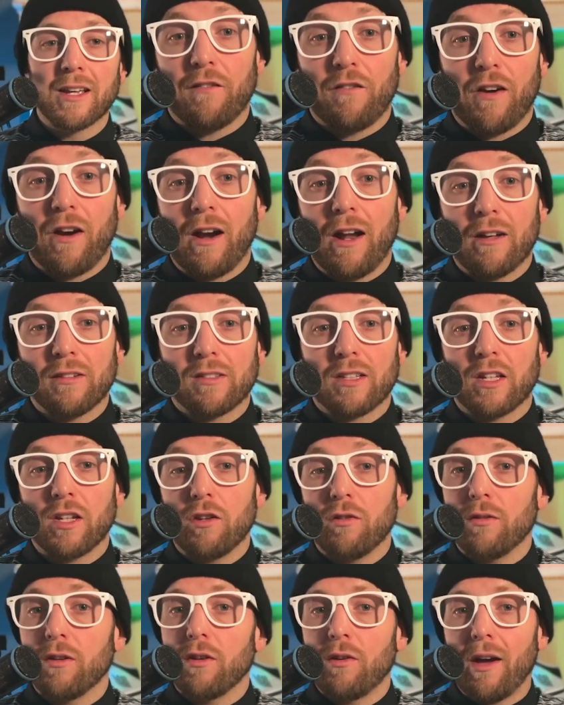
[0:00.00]
Fair housing,
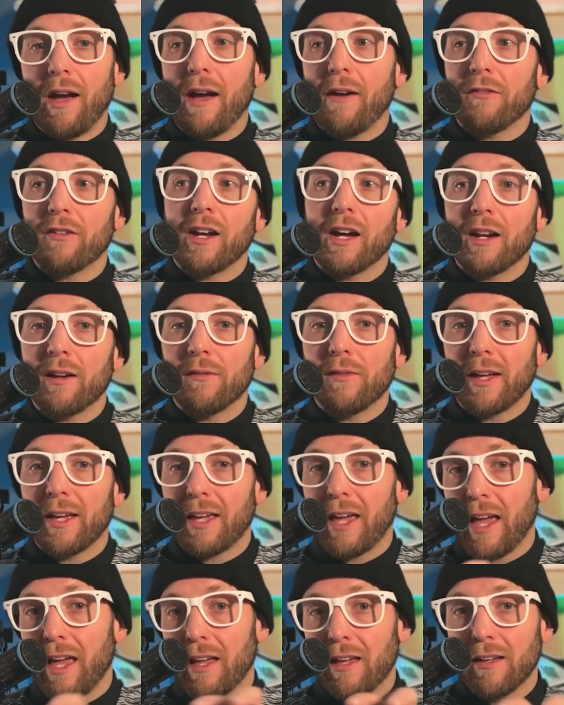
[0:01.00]
you have kind of like
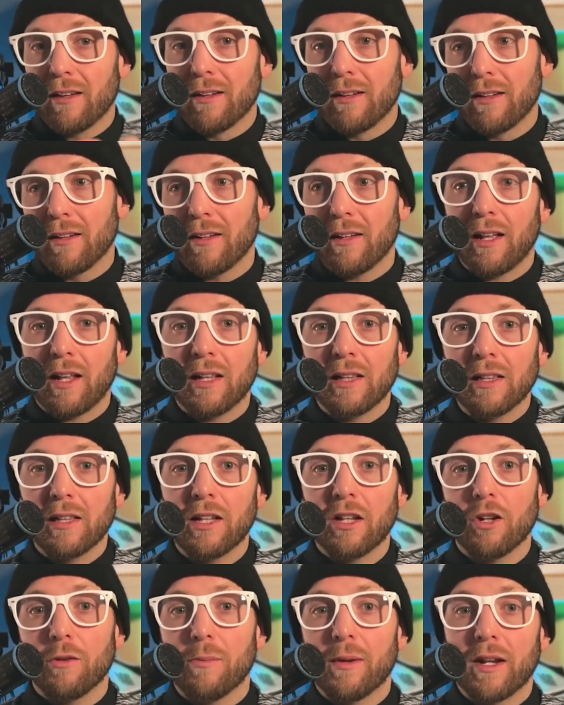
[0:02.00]
a
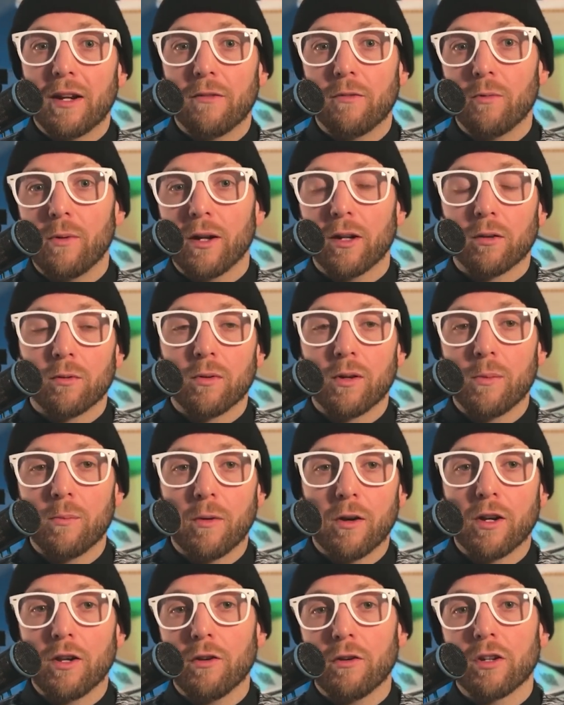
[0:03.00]
little bit of wiggle room
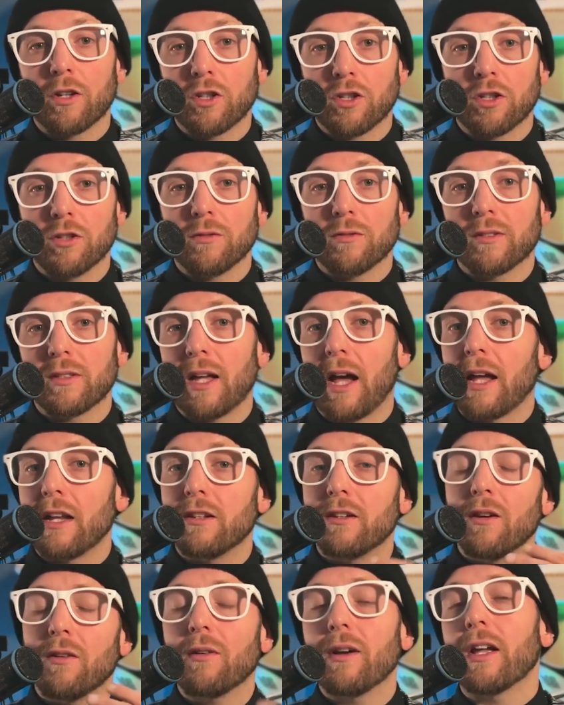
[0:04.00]
where you can choose. I
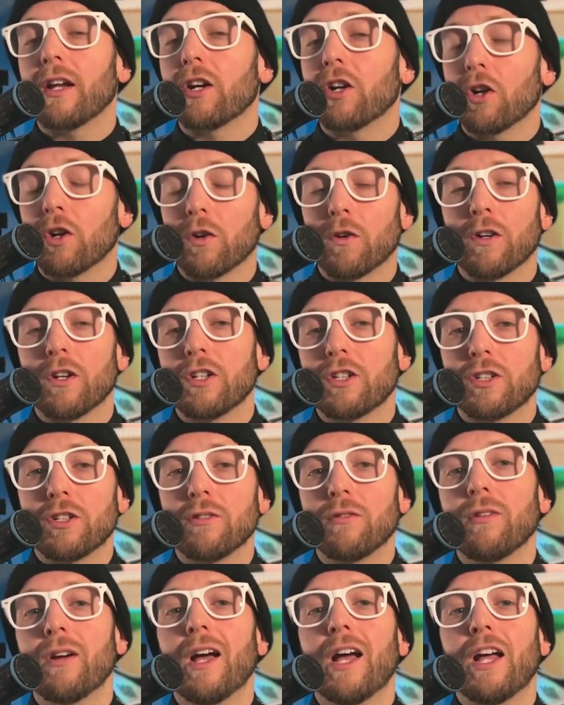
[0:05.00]
don't encourage
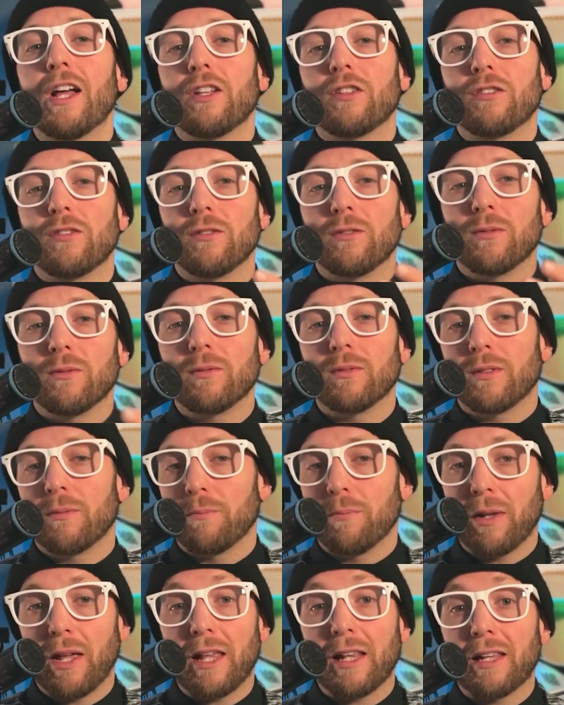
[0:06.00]
you to
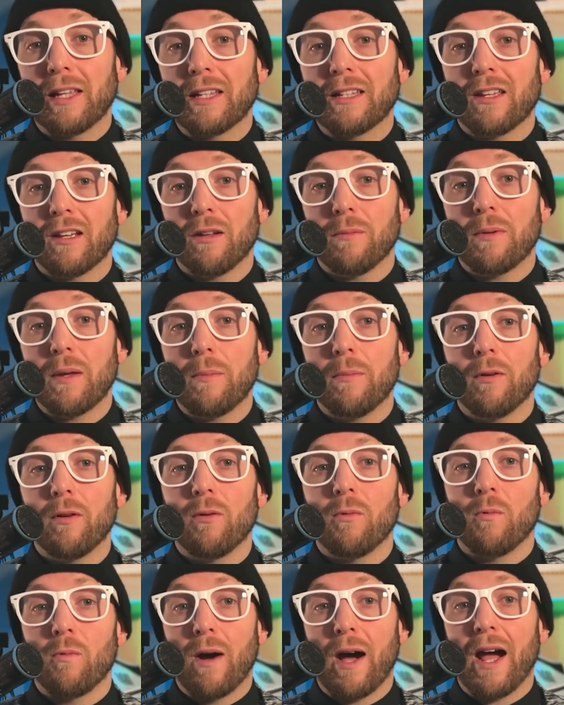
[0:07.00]
blatantly tell people
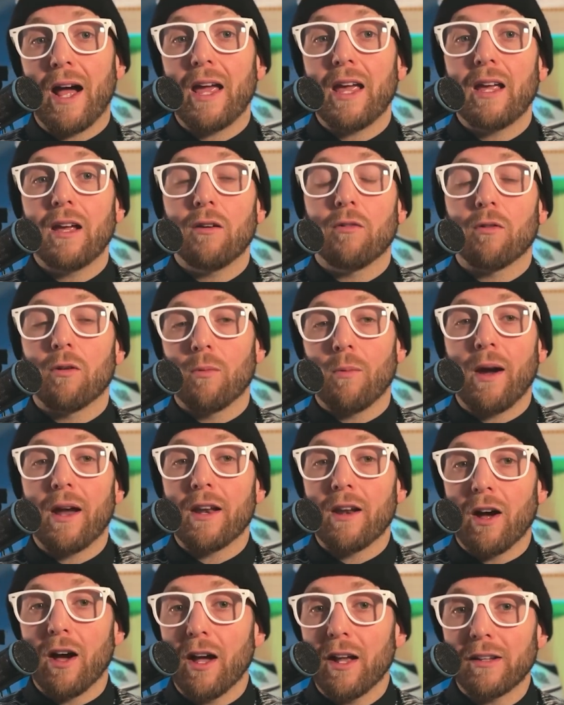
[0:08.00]
why or why
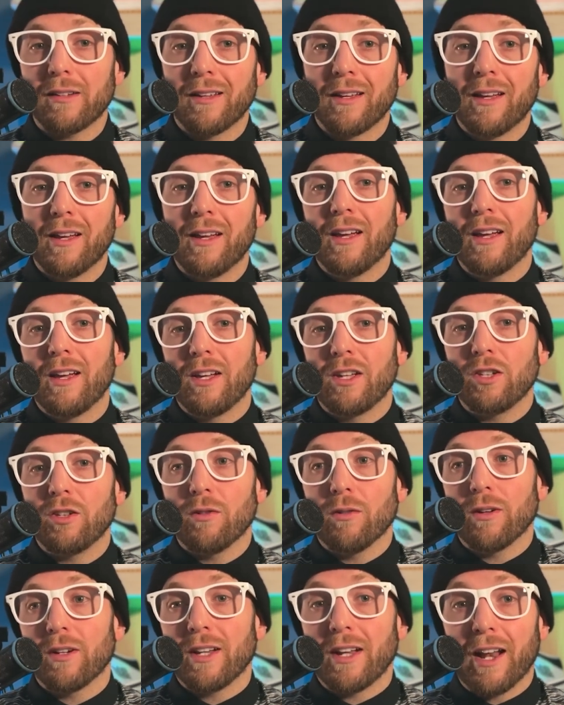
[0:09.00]
not
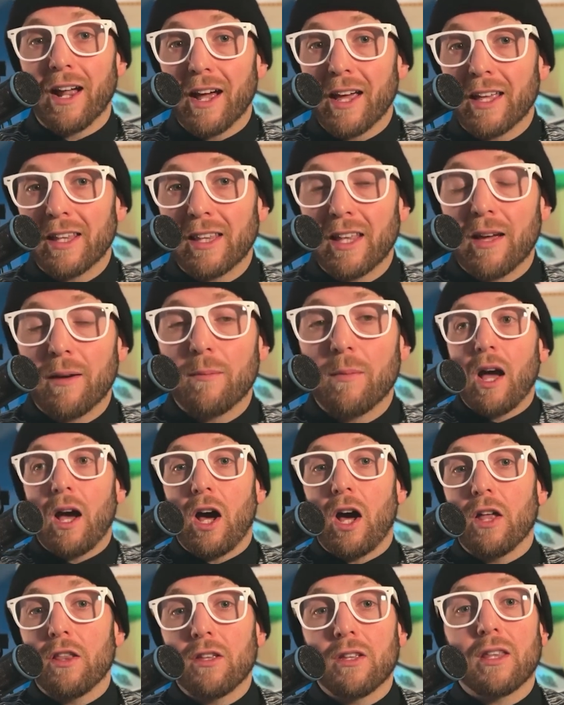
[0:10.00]
you're denying them,
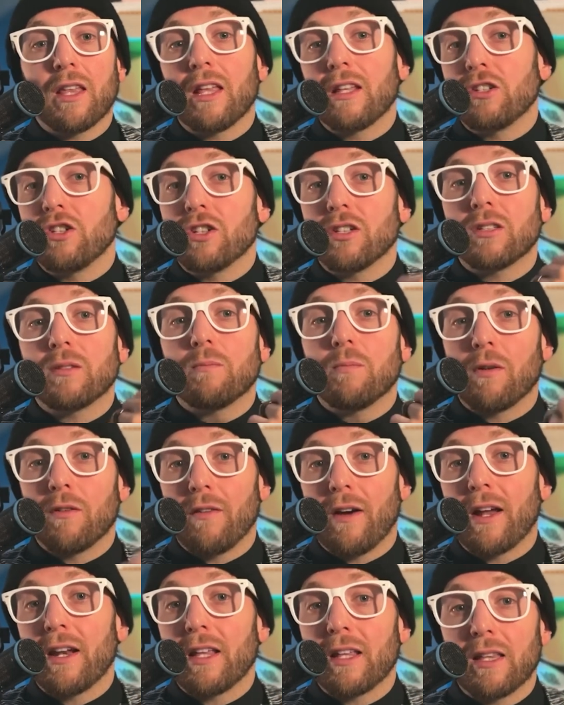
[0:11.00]
other than just
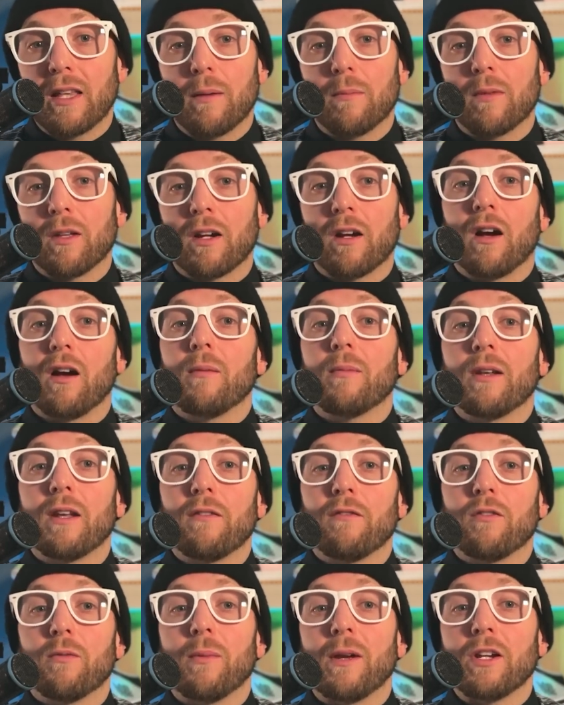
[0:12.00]
providing them the common
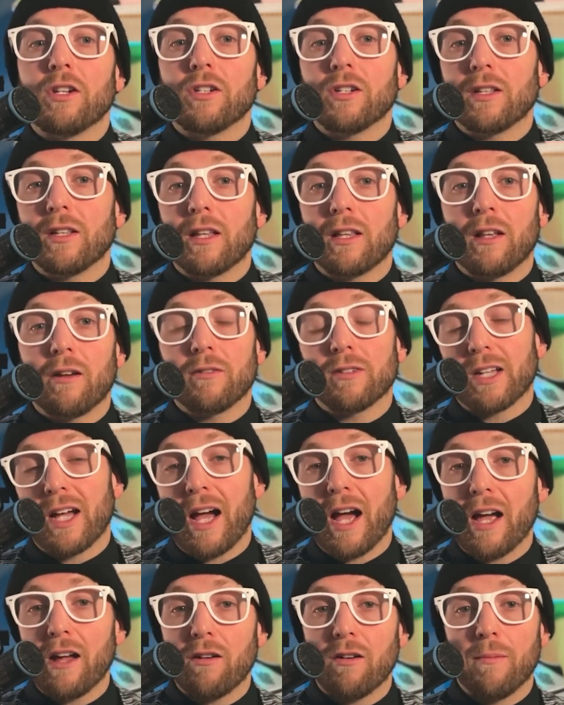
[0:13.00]
information that there was a
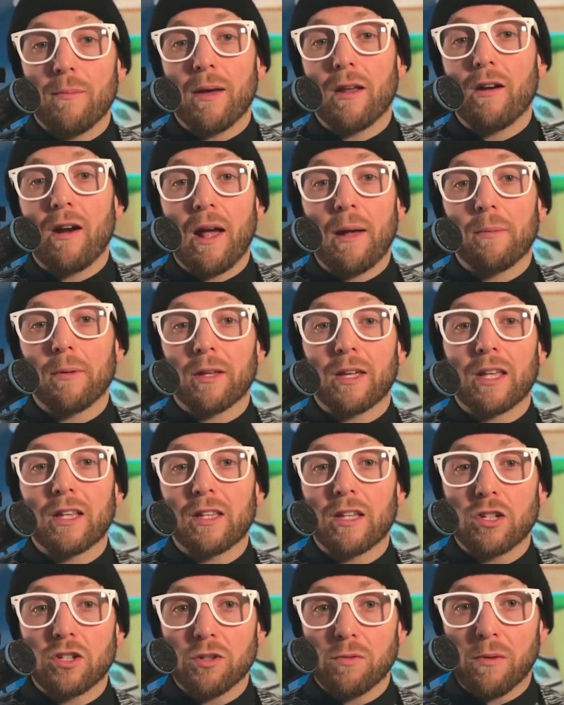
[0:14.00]
higher and better applicant
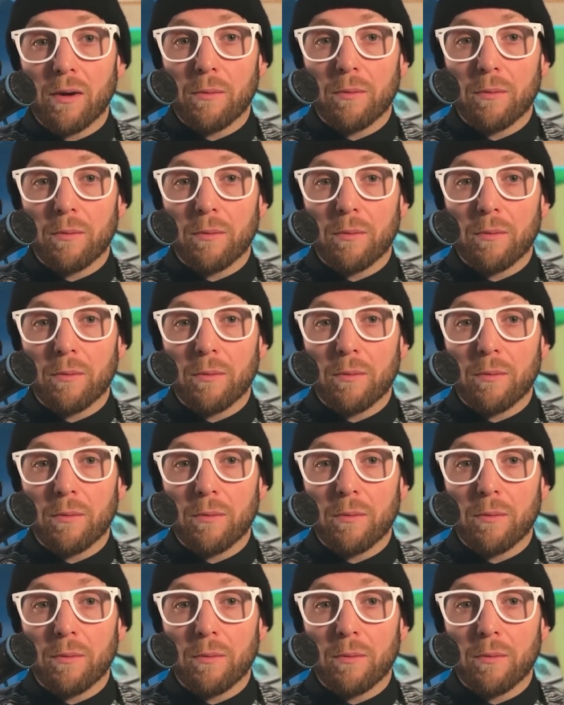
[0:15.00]
that you went